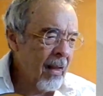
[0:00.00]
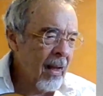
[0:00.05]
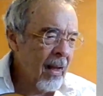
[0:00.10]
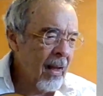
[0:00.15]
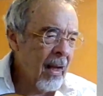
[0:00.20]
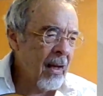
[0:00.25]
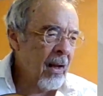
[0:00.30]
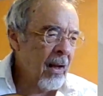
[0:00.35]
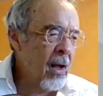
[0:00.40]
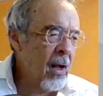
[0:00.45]

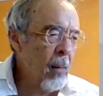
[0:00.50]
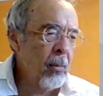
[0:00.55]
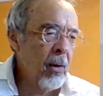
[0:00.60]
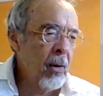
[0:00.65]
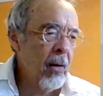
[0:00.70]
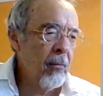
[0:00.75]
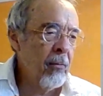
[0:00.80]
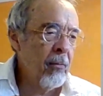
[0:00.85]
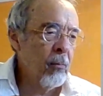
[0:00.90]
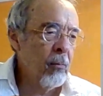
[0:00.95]
a couple
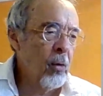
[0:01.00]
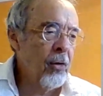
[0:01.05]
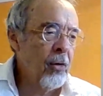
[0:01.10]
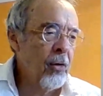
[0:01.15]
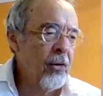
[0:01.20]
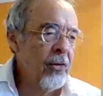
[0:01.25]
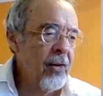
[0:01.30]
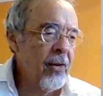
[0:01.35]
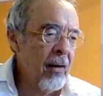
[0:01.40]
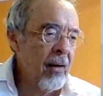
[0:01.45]
of them will
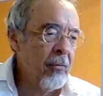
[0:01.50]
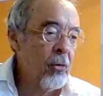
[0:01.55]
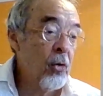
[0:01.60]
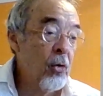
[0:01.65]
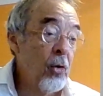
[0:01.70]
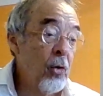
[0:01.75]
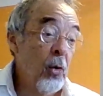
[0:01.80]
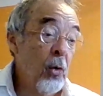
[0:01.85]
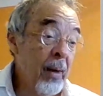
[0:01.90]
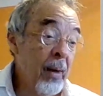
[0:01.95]
just have
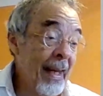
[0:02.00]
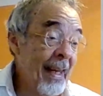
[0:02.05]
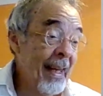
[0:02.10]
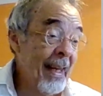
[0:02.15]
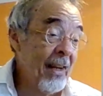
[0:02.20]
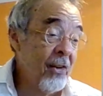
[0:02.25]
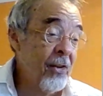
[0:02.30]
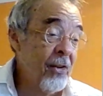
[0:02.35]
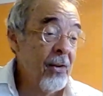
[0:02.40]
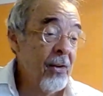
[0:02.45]
2
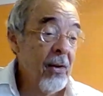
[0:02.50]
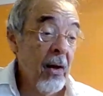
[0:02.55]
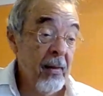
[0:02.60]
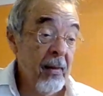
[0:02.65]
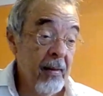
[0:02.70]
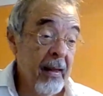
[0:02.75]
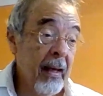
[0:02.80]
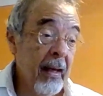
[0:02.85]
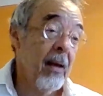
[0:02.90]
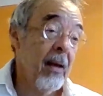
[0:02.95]
each, I
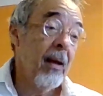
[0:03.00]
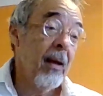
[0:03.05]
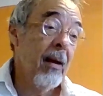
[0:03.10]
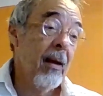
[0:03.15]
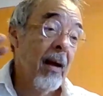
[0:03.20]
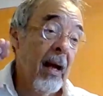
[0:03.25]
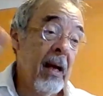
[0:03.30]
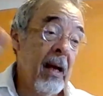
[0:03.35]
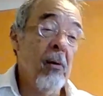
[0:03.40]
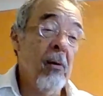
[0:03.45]
think.
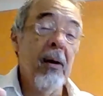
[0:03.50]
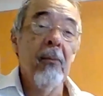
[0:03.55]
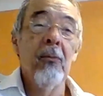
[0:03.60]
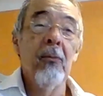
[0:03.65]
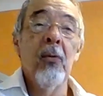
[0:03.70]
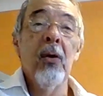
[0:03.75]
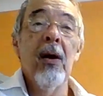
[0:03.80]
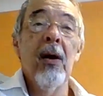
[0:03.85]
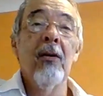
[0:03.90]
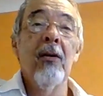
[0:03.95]
Anyway,
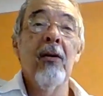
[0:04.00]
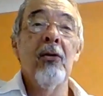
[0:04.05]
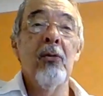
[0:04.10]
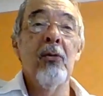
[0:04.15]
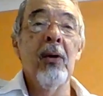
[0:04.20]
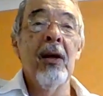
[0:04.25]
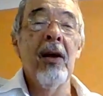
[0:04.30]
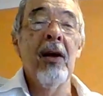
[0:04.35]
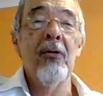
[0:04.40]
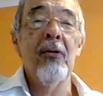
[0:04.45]
we'll go as we
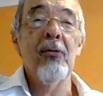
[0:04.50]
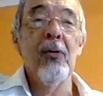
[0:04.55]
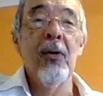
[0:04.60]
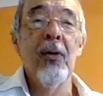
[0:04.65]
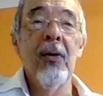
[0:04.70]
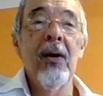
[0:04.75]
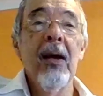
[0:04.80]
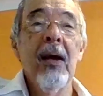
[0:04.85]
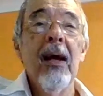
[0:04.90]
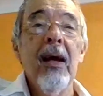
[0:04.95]
go
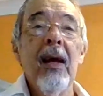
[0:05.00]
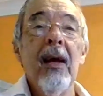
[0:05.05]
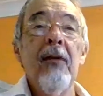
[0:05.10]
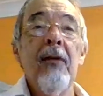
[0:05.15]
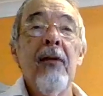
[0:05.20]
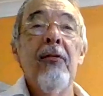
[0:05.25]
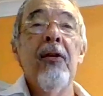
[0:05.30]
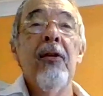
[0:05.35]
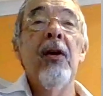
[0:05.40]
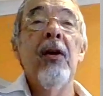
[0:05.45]
through.
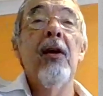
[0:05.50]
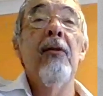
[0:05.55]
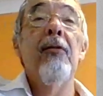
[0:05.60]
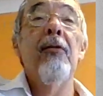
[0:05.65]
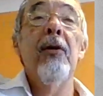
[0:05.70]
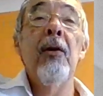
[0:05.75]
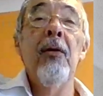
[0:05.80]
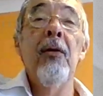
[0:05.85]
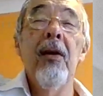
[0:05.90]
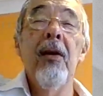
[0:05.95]
If you
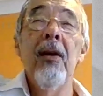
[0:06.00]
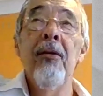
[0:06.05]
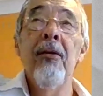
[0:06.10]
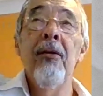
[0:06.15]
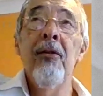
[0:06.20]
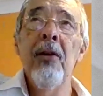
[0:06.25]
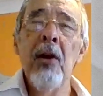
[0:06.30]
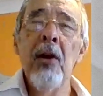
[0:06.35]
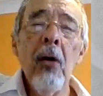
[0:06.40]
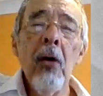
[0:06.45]

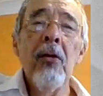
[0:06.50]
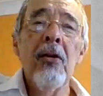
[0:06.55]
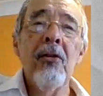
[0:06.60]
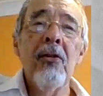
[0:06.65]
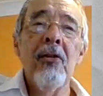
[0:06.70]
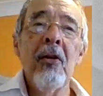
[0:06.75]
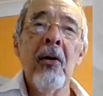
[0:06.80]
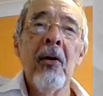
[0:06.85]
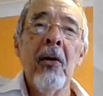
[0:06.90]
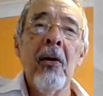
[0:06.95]
know the
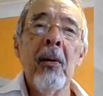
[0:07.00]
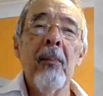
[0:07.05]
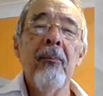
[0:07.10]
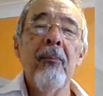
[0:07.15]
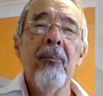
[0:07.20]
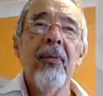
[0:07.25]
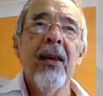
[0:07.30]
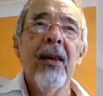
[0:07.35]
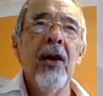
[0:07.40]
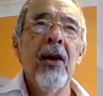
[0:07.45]
song,
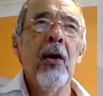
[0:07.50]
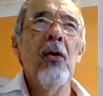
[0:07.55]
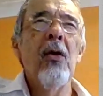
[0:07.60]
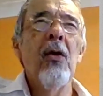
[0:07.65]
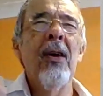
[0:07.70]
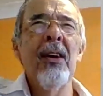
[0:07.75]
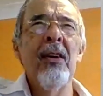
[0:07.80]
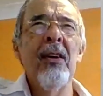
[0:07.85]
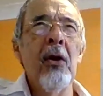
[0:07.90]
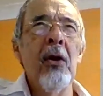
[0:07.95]
you
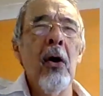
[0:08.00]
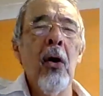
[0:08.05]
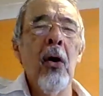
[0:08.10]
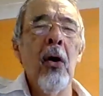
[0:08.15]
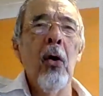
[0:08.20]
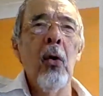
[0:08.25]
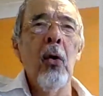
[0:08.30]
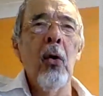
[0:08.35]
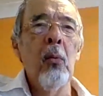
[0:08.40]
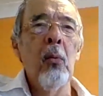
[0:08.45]
kind of
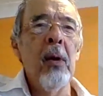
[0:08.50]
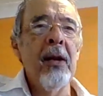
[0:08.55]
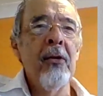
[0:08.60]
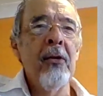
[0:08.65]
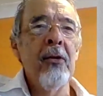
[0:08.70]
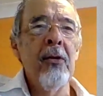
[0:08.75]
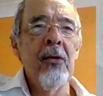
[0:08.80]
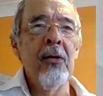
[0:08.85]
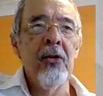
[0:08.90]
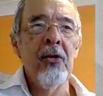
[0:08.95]
know when
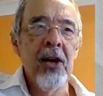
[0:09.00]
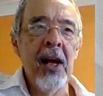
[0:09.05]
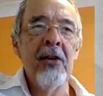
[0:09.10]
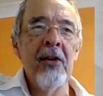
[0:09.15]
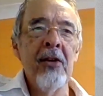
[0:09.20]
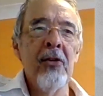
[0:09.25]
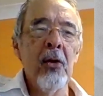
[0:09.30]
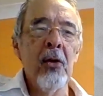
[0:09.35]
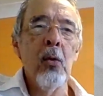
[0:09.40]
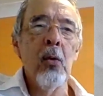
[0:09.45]
to
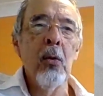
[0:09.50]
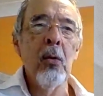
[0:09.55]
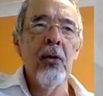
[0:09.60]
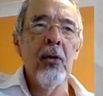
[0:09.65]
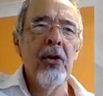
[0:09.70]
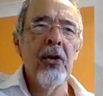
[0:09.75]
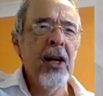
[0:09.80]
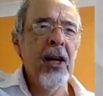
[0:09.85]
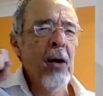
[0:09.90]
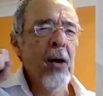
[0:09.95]
change the chords.
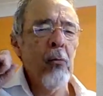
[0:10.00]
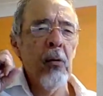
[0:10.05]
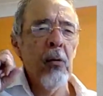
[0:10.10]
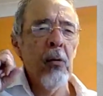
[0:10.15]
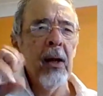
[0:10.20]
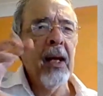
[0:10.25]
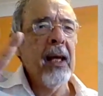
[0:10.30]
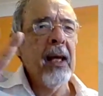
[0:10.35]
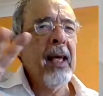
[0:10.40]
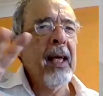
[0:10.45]
You can't
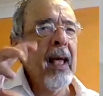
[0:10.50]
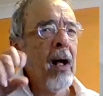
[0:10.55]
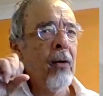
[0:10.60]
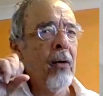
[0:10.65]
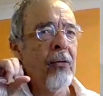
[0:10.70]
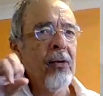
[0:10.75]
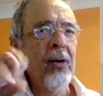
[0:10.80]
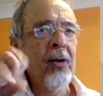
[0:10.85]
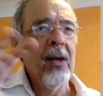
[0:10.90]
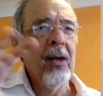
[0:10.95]
really
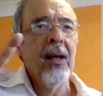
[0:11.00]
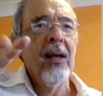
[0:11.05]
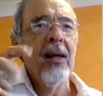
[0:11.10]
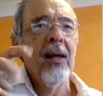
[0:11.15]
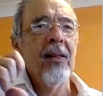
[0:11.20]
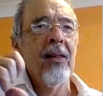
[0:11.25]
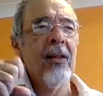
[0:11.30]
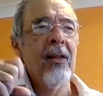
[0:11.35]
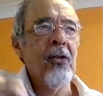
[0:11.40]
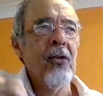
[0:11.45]
count
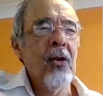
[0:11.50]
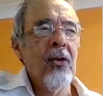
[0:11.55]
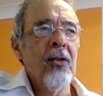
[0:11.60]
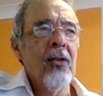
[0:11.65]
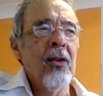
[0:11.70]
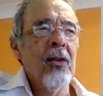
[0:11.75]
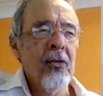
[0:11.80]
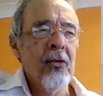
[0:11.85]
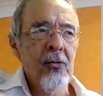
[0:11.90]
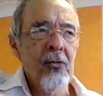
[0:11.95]
the
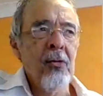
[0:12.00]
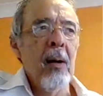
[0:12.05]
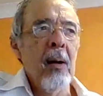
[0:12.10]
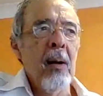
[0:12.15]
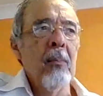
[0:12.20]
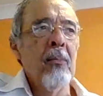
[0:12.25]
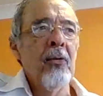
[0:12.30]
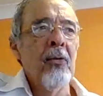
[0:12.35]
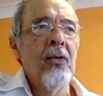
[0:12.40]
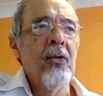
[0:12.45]

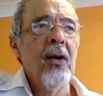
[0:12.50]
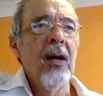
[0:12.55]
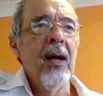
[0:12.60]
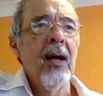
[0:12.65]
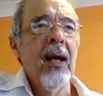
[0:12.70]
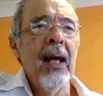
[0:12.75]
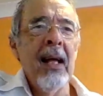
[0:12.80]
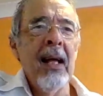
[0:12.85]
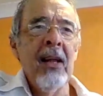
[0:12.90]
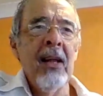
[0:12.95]
strums
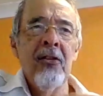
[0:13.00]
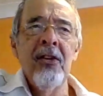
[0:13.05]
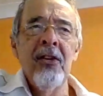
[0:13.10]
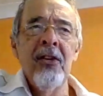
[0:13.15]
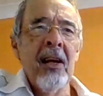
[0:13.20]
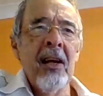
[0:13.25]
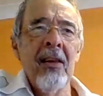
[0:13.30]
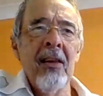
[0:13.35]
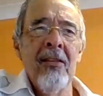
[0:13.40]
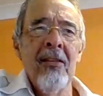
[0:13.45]
and
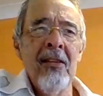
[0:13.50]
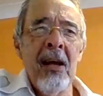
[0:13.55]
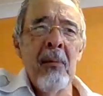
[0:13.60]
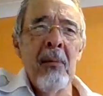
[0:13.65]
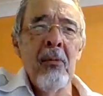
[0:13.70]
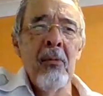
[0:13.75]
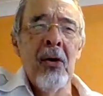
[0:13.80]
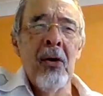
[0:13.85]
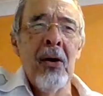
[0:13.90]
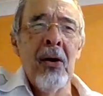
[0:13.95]
sing at the same
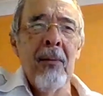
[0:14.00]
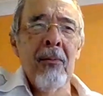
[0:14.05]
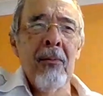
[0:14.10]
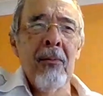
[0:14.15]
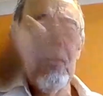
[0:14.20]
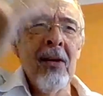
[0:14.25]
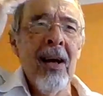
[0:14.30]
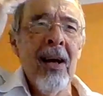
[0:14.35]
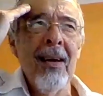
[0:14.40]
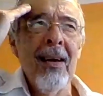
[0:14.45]
time.
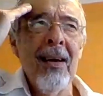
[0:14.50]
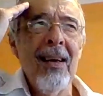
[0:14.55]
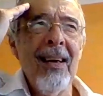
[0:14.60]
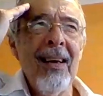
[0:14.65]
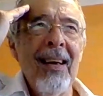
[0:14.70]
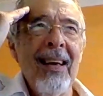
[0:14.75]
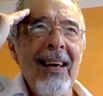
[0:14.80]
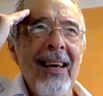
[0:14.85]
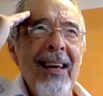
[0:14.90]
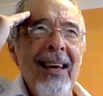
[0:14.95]
So,
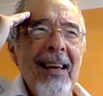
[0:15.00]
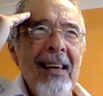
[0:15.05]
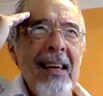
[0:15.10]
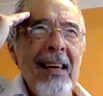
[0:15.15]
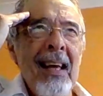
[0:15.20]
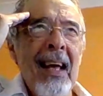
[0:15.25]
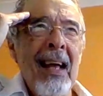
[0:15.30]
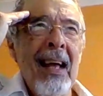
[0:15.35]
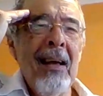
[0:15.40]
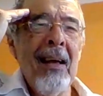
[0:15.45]

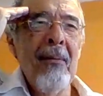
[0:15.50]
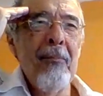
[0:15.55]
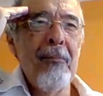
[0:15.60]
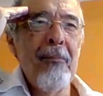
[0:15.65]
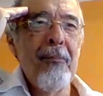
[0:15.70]
yeah,